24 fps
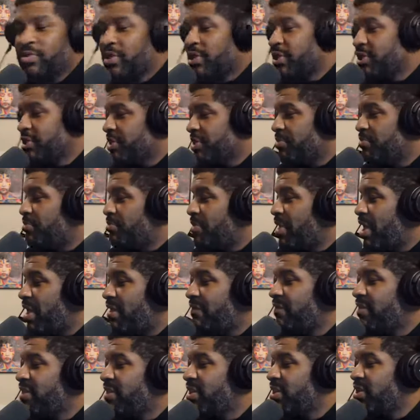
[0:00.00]
It's your man,
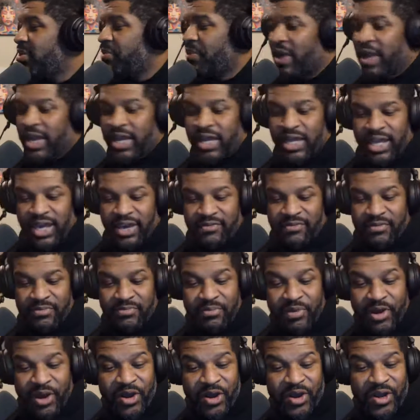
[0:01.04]
50 grand, Kevin
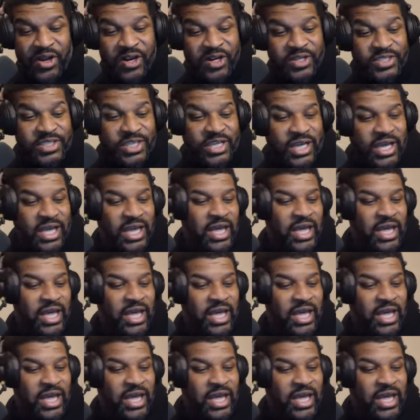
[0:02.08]
Barnes,